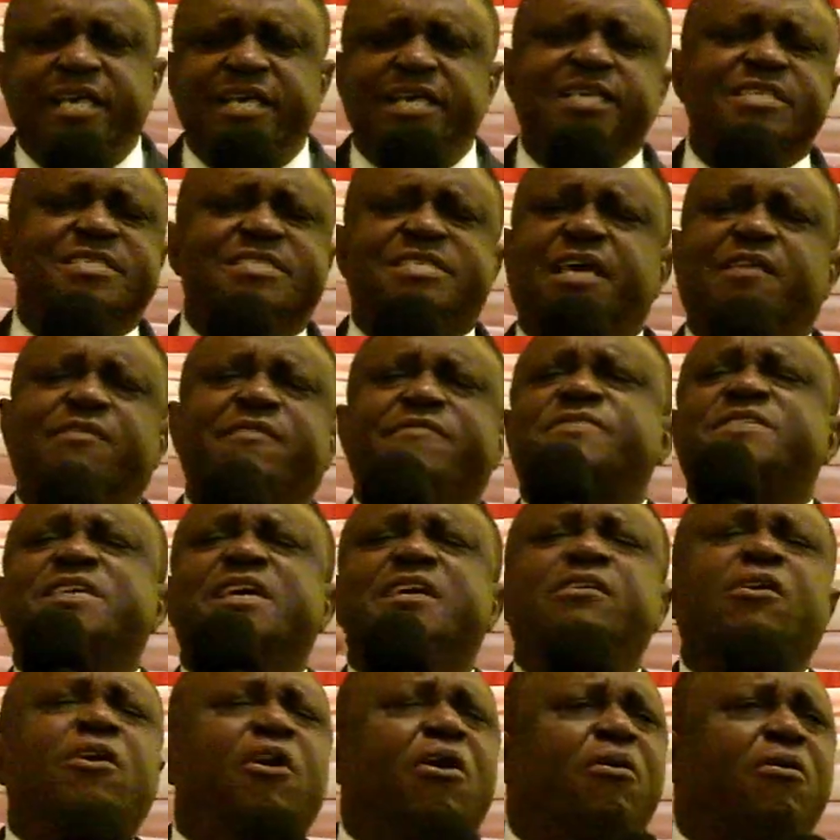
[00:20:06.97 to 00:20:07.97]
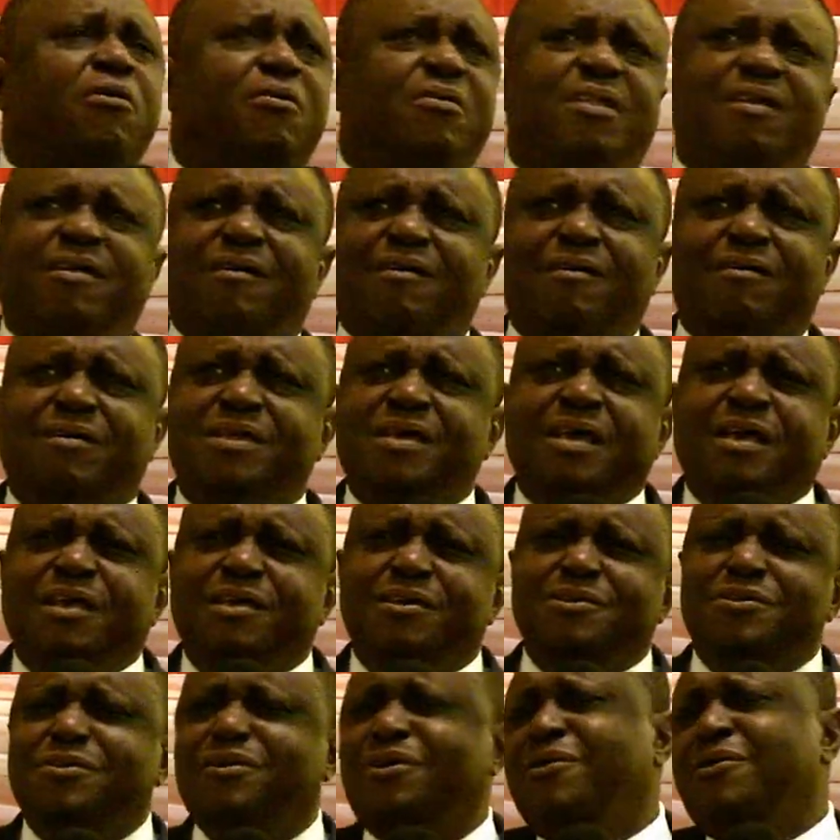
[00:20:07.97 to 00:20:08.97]
Instead of saying, oh Lord,
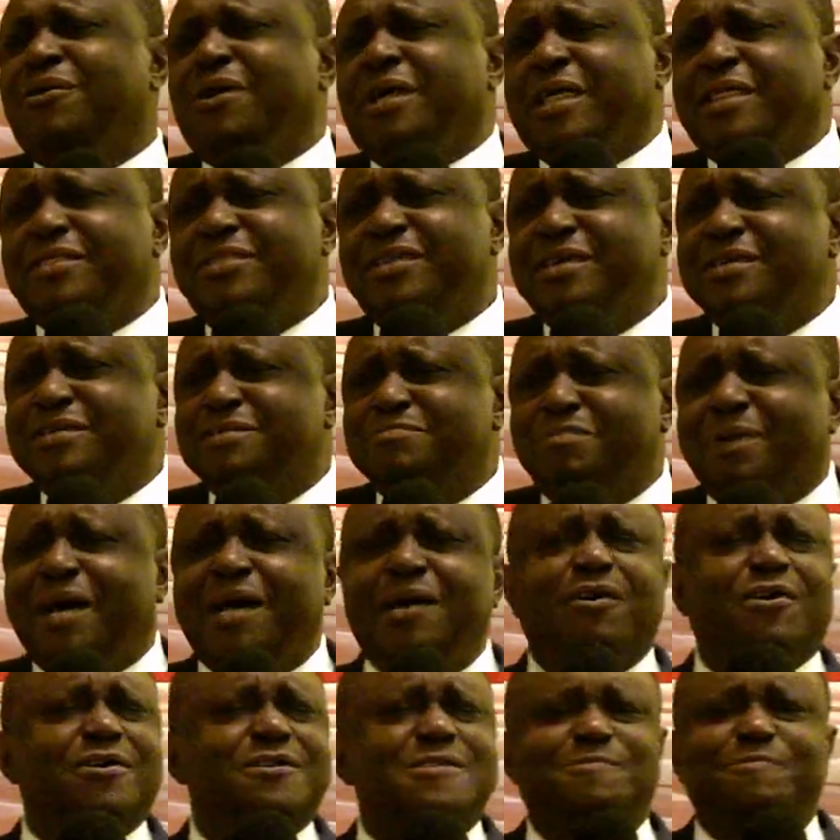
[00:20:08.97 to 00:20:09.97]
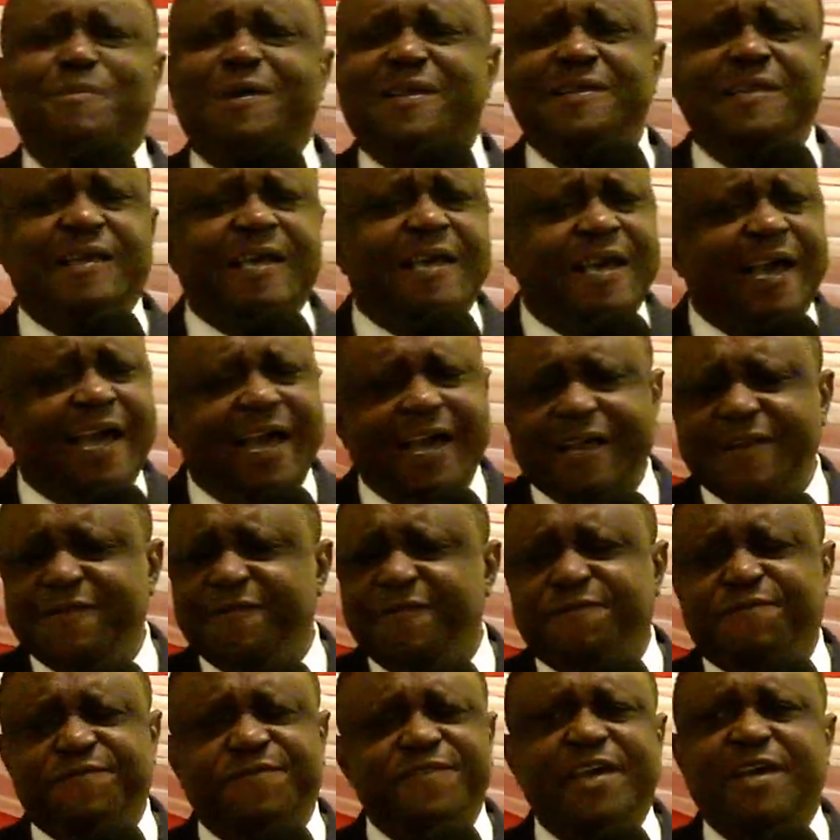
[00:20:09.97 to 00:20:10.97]
you know, my husband had
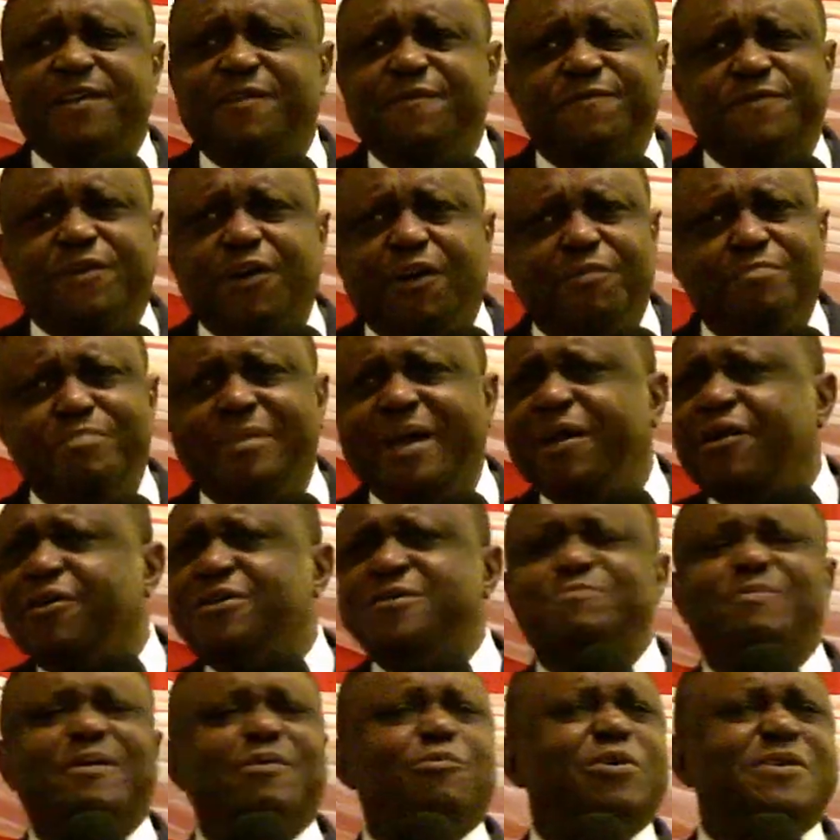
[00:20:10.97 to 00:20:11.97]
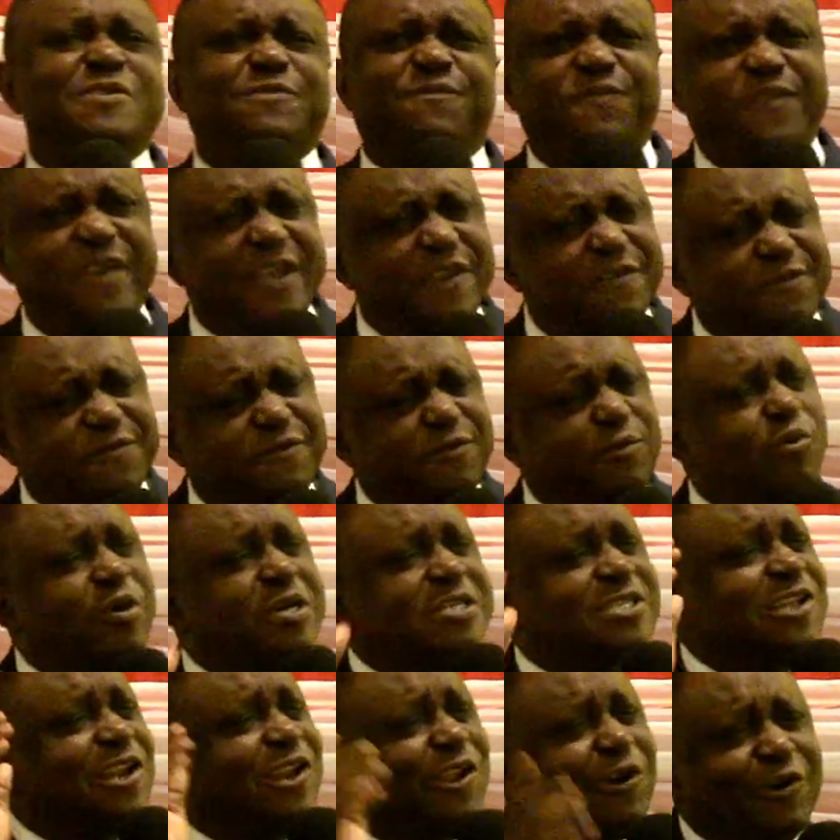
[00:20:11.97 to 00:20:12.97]
the fear of God. My husband was faithful,
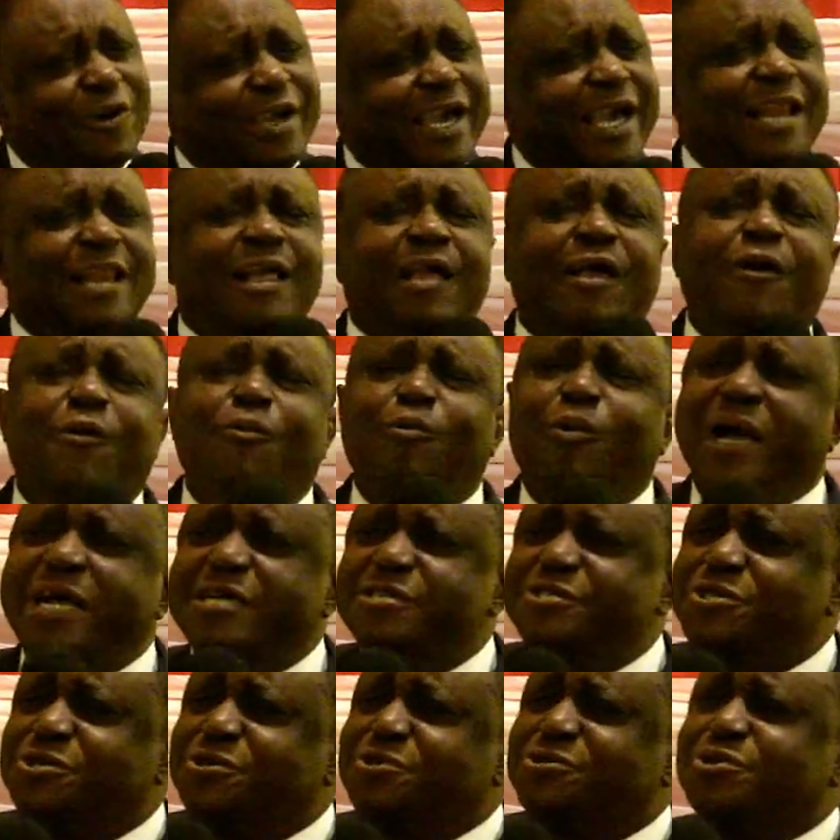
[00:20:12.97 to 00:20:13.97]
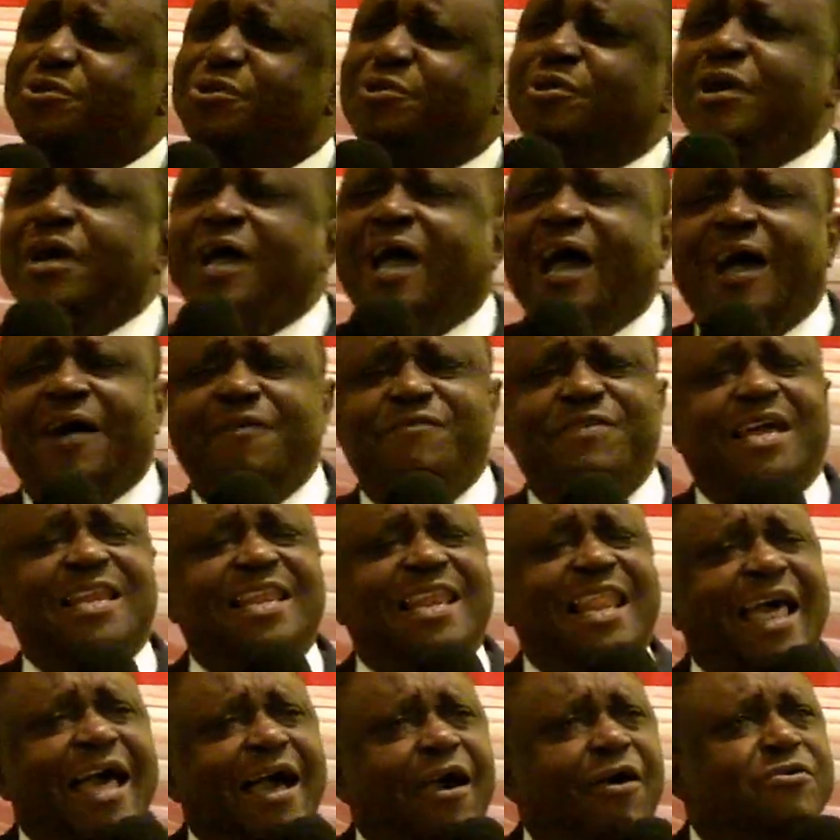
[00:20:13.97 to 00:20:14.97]
was a lawyer. Why should you have
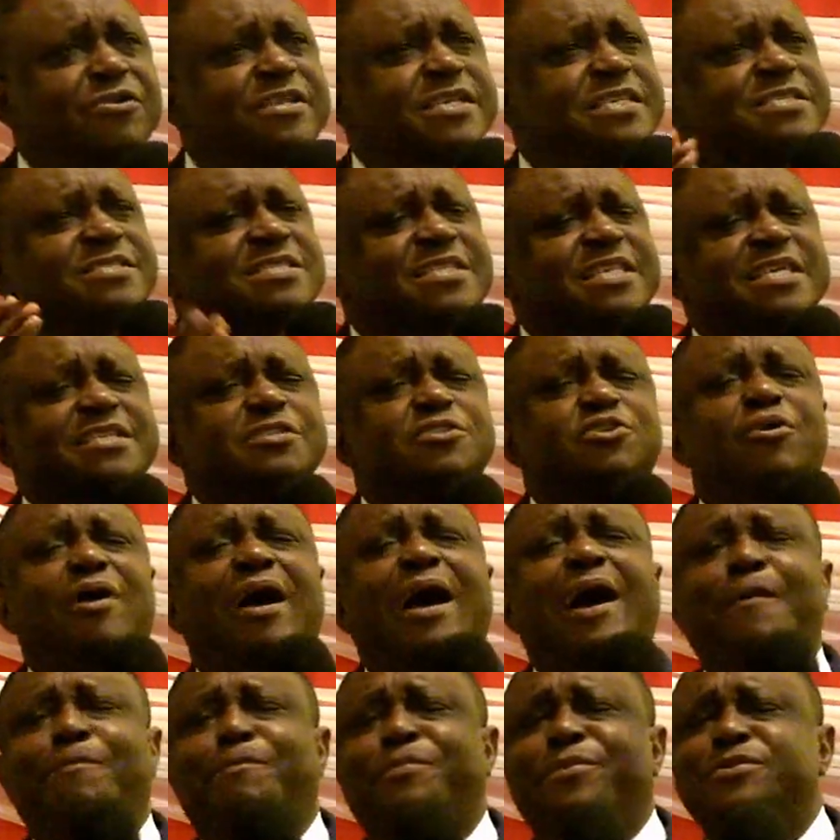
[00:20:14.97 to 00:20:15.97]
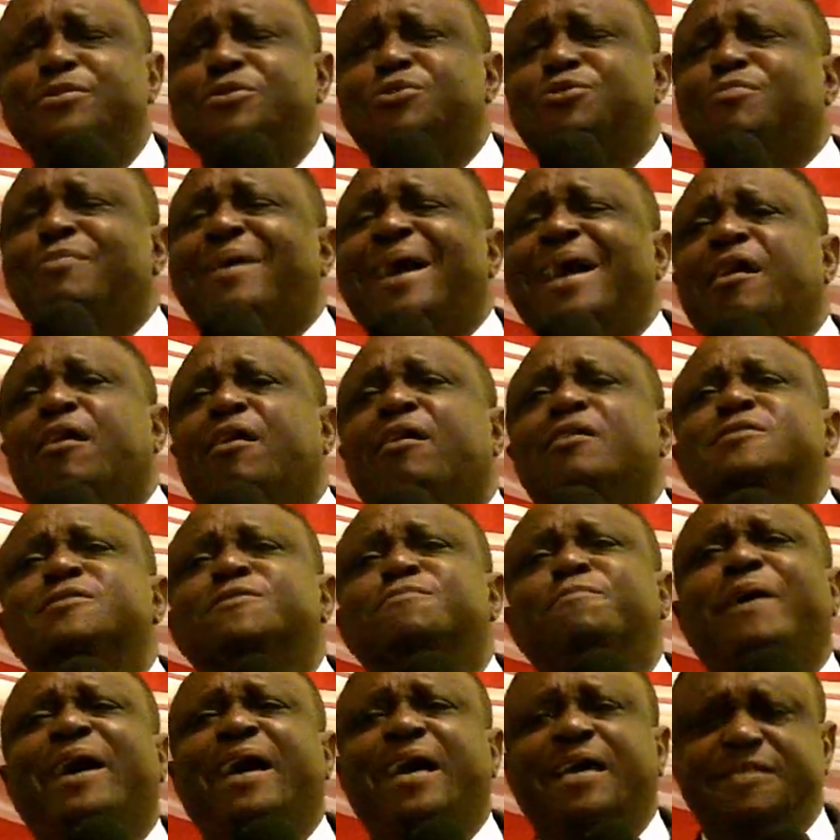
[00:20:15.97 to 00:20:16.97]
allowed this thing to happen to my
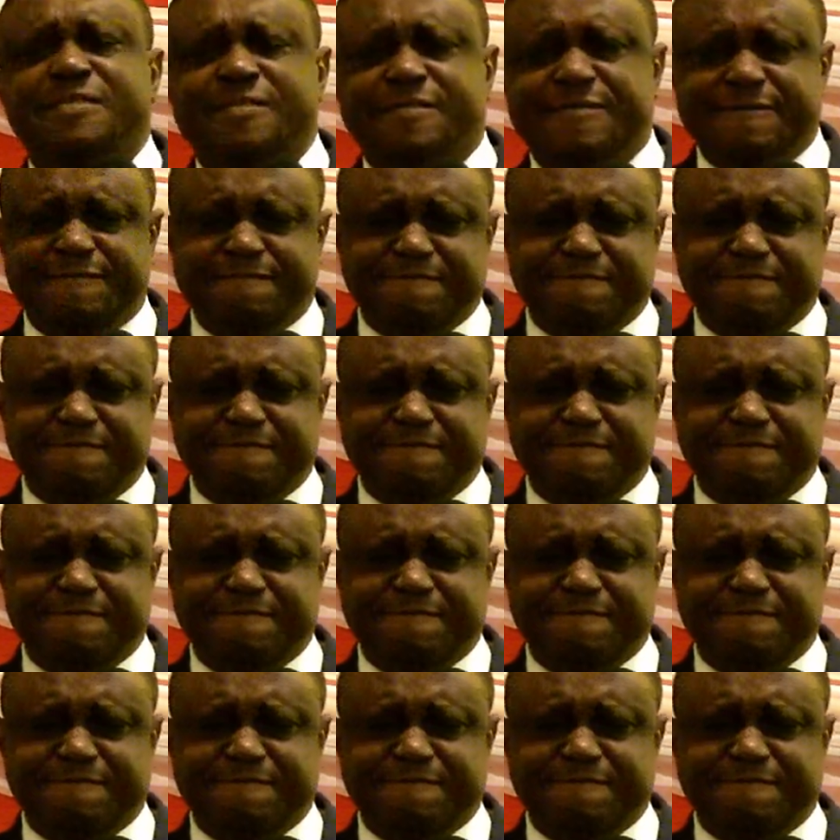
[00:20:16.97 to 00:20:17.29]
husband?